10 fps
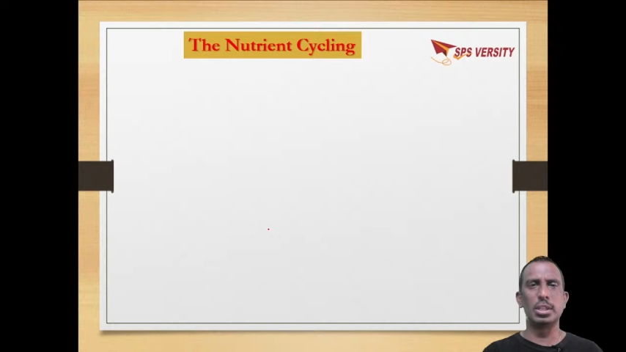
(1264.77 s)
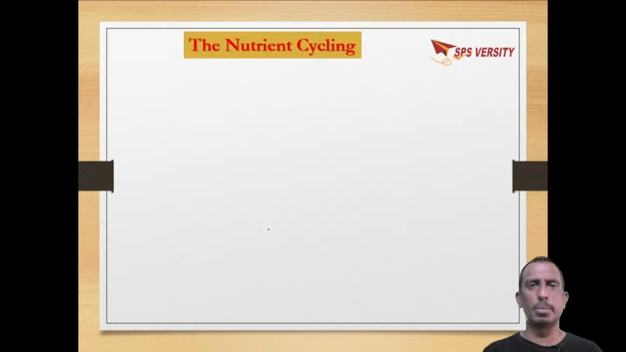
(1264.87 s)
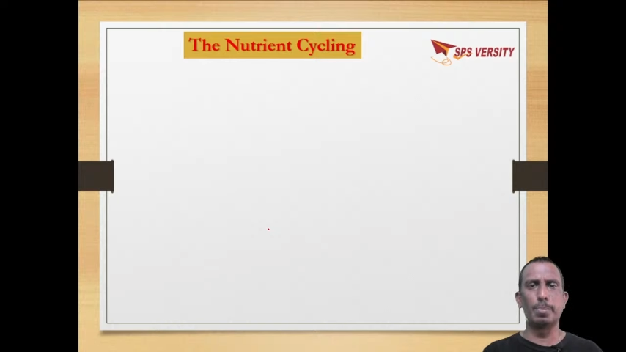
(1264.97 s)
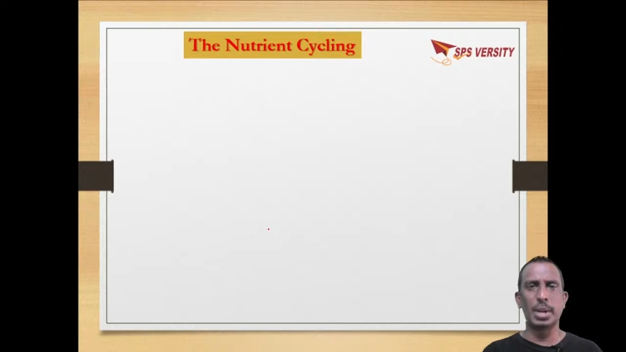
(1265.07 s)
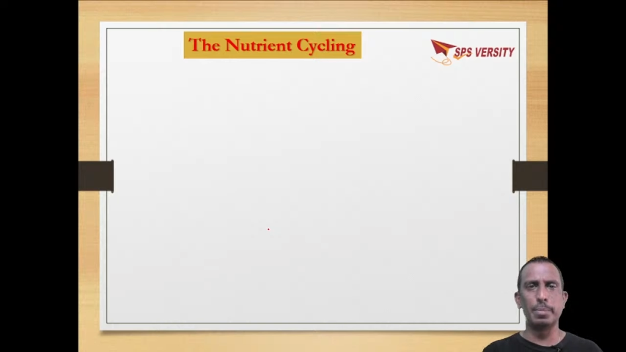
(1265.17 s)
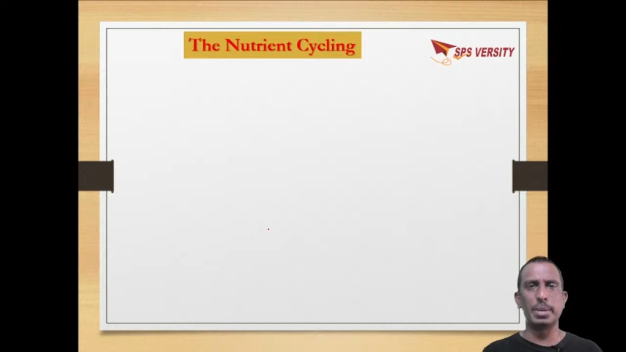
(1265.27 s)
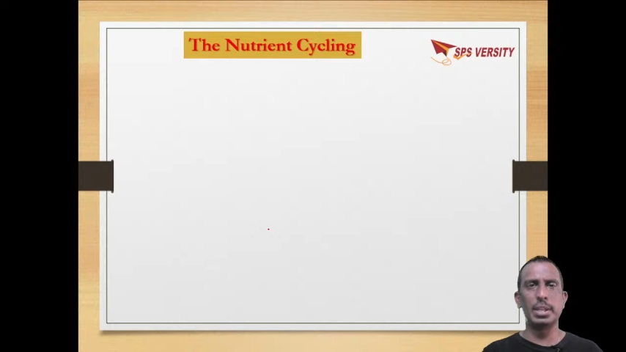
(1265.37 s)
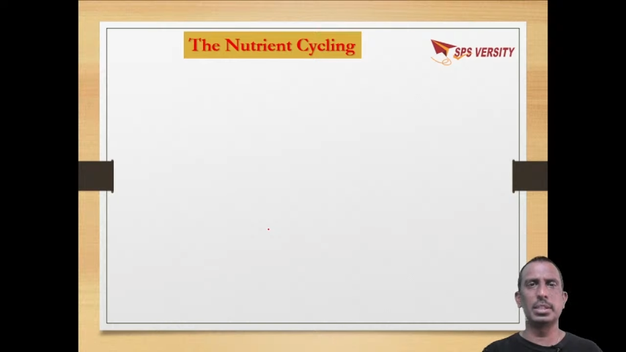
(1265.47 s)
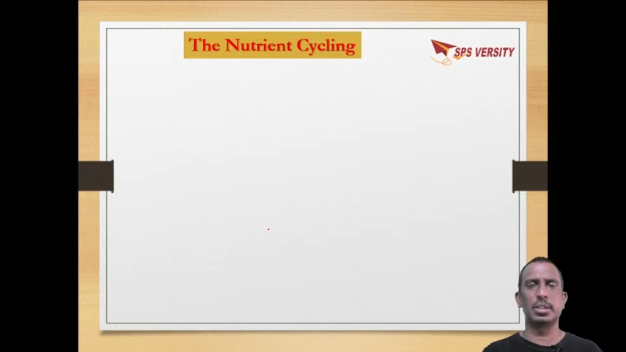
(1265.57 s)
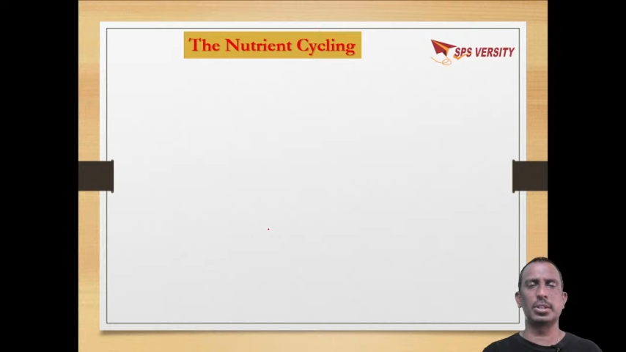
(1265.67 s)
the primary
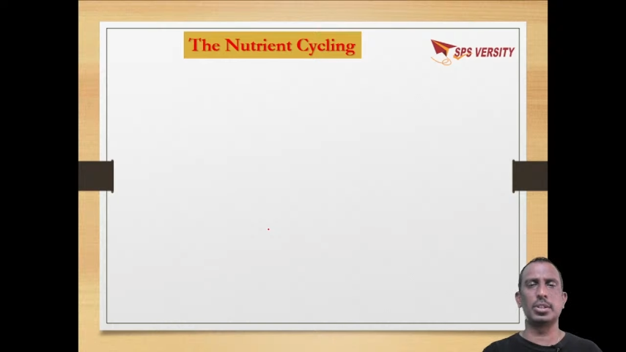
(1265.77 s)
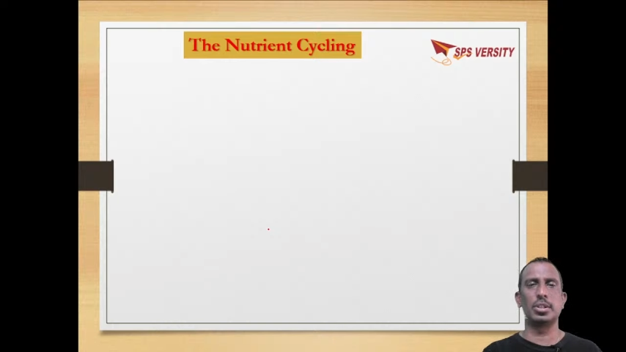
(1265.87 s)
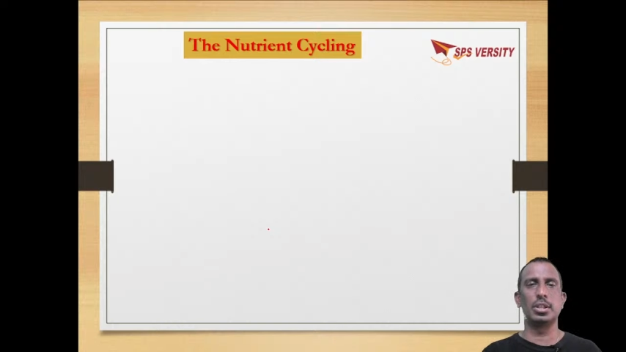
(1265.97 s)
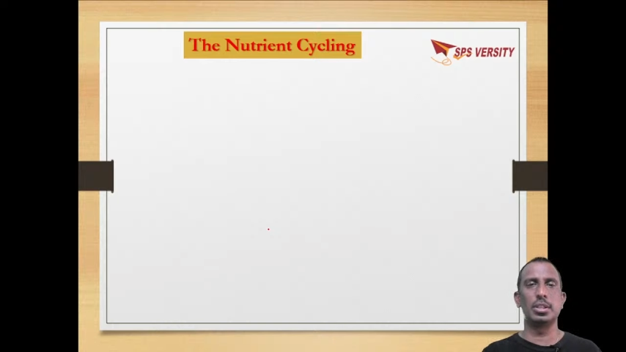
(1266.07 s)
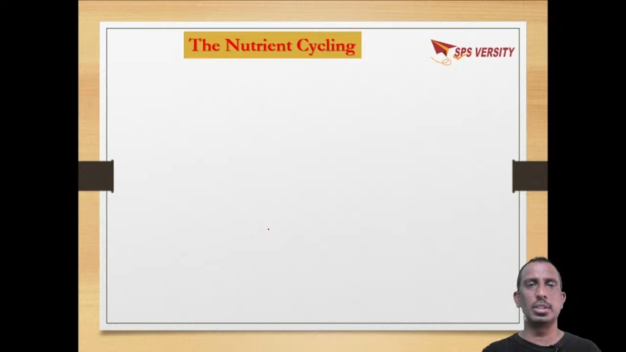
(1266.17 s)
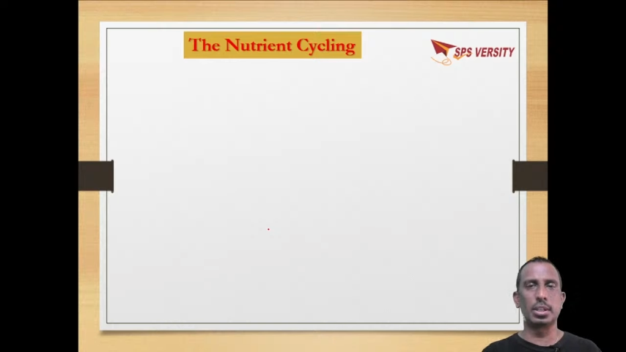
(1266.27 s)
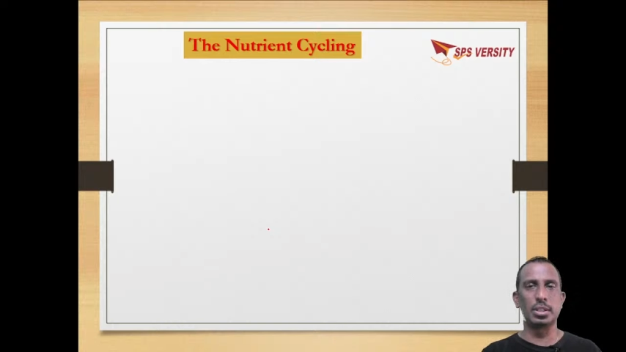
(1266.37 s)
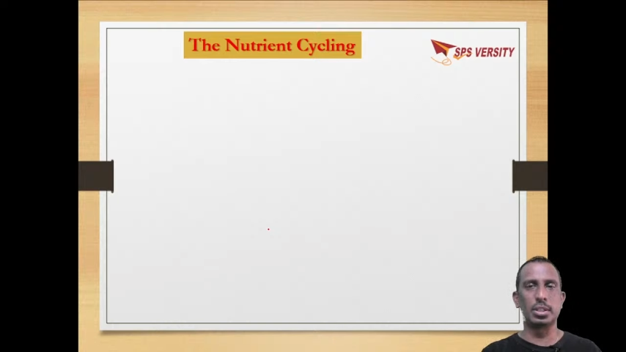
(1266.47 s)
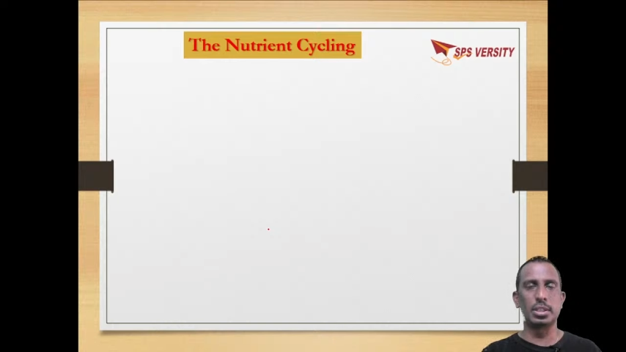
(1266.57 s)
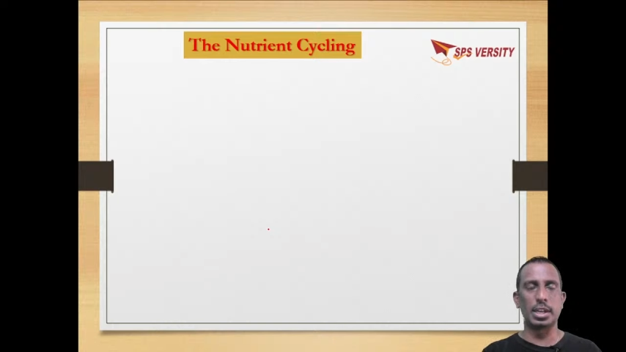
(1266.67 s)
succession,
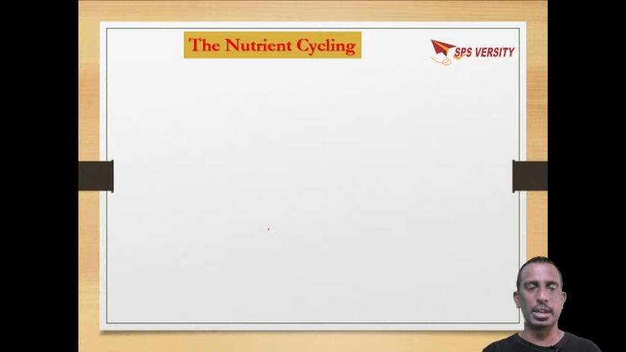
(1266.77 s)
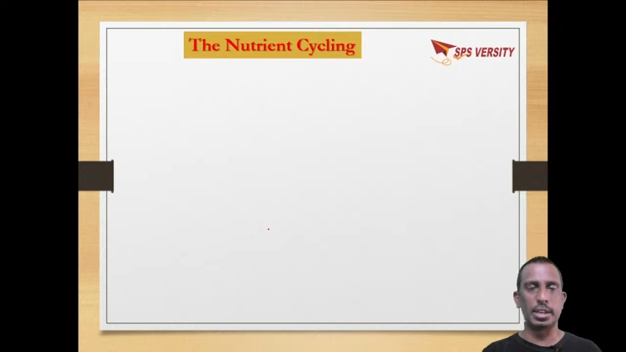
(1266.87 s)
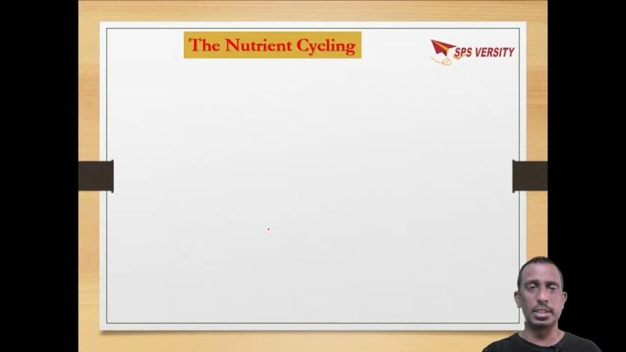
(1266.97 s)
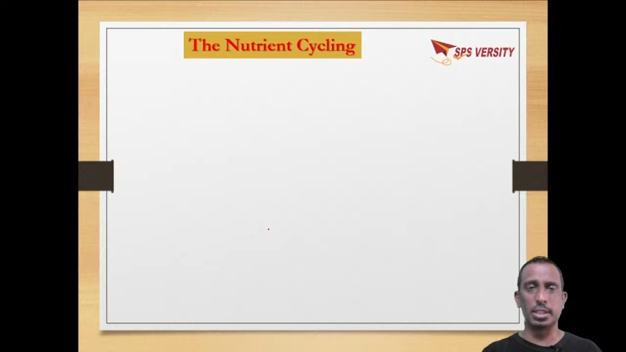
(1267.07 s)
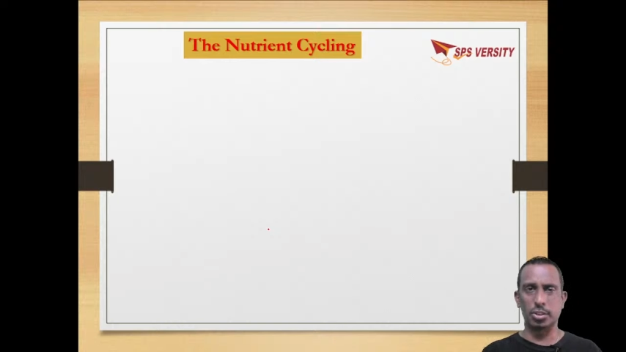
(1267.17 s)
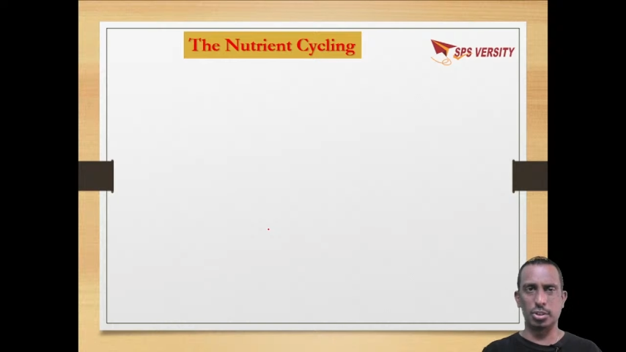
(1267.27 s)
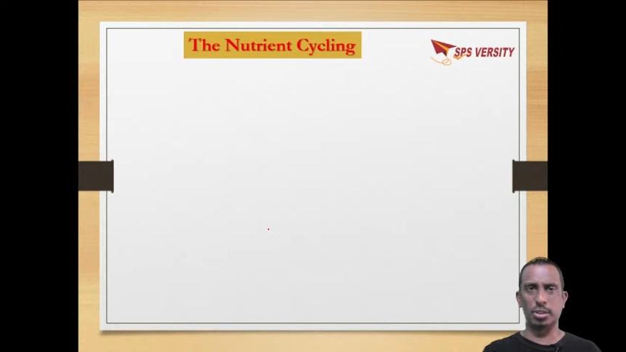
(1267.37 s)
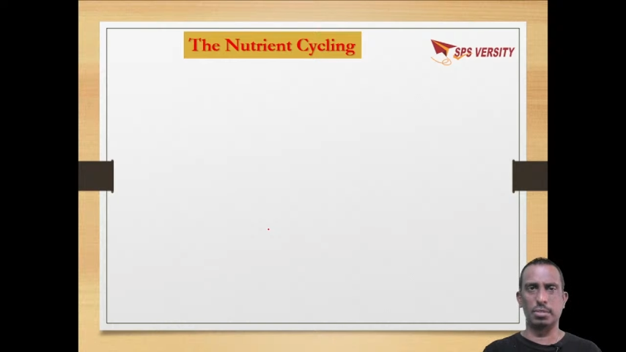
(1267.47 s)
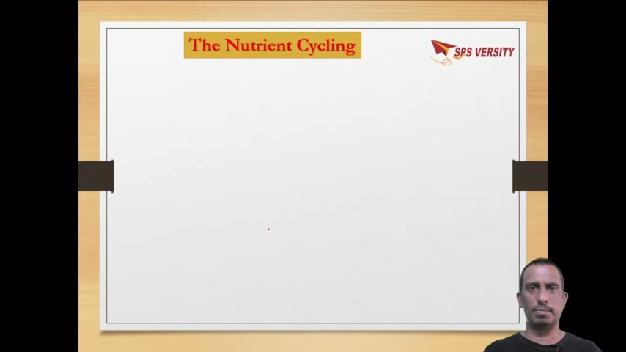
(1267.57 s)
secondary succession.